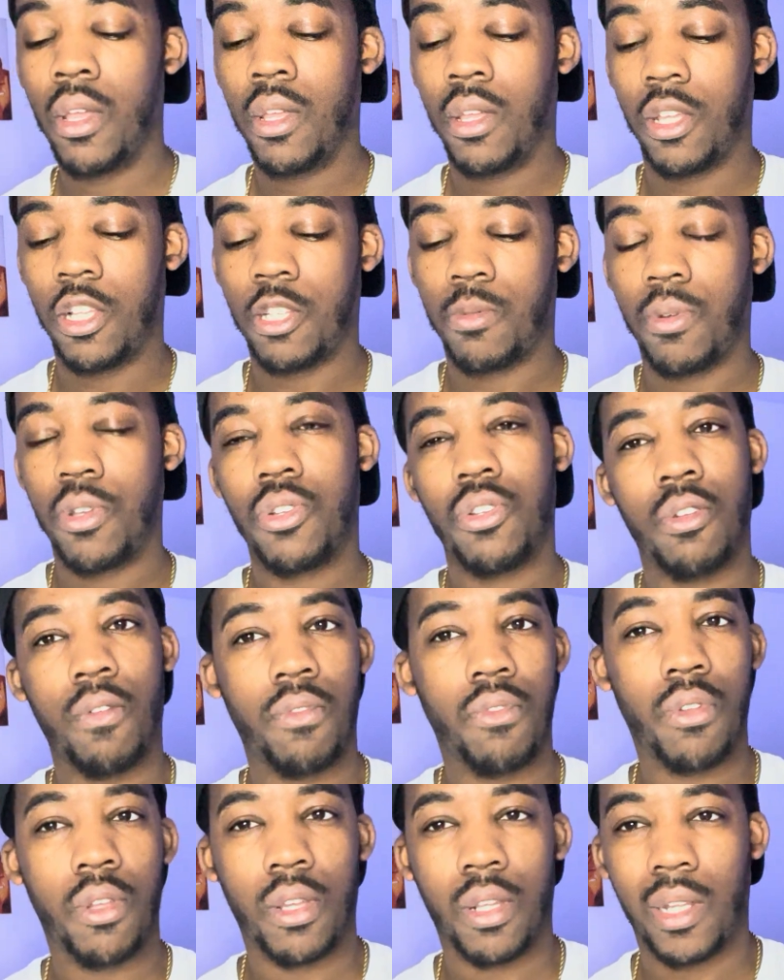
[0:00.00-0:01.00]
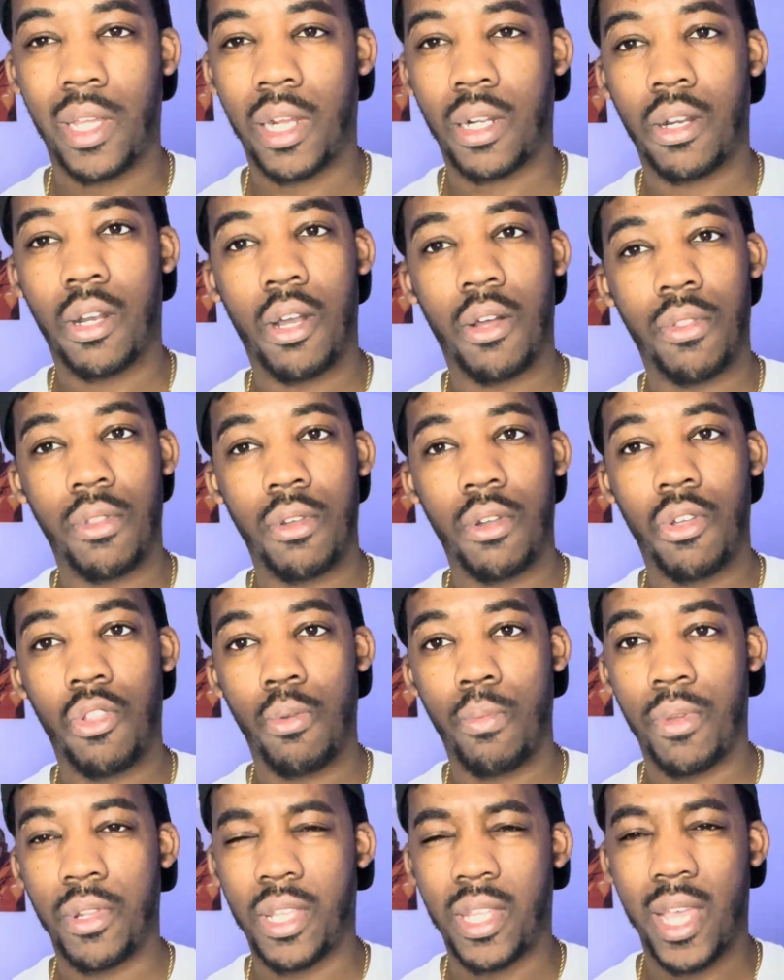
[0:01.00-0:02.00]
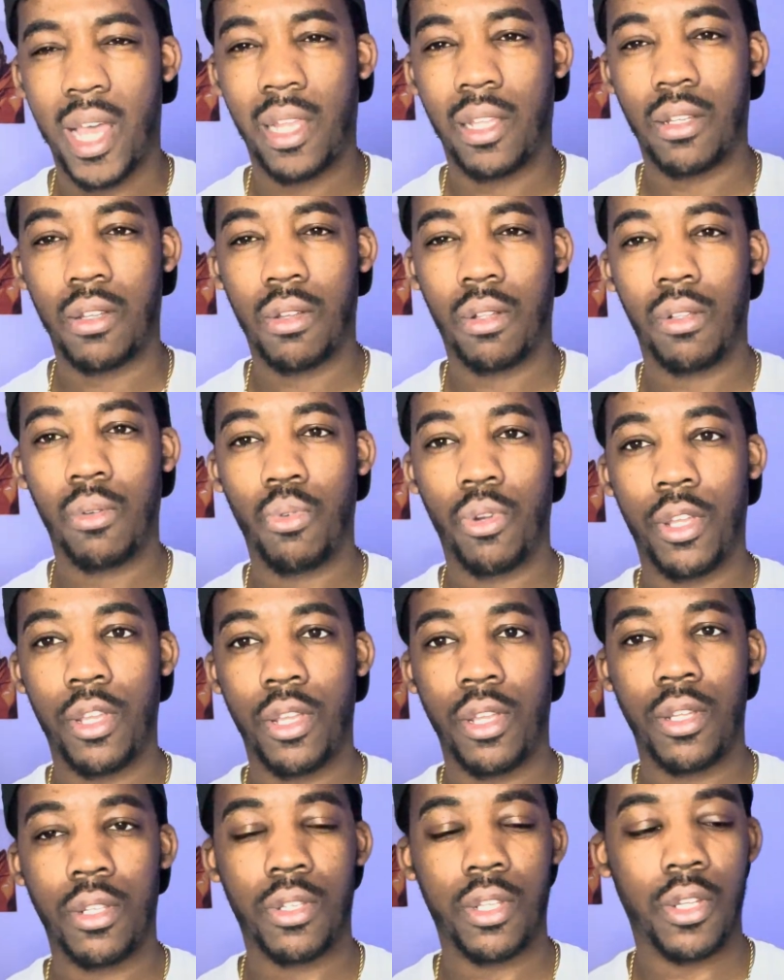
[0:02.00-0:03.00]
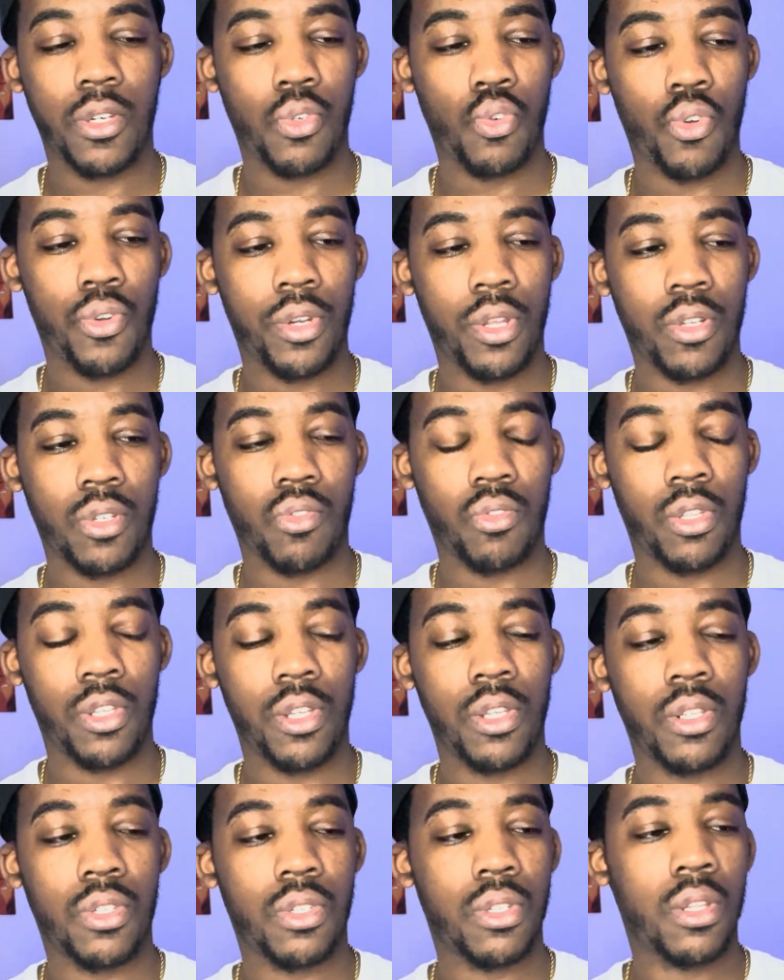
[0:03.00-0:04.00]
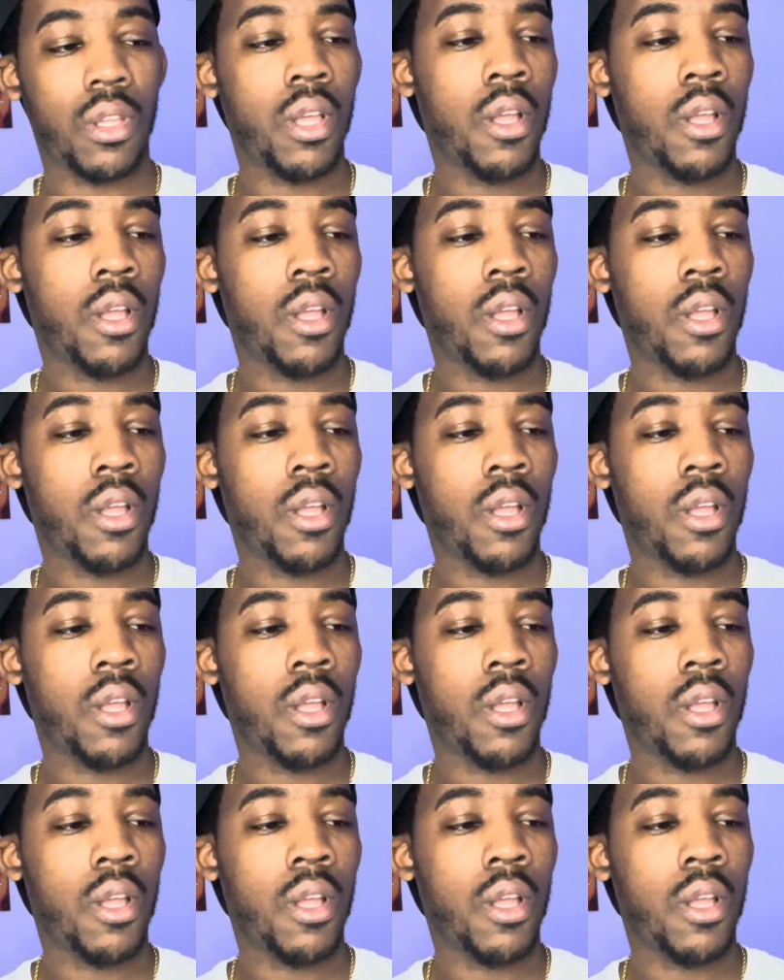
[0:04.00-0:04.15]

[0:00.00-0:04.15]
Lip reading: especially if you look at like all the other metallic colorways that Jordan has released.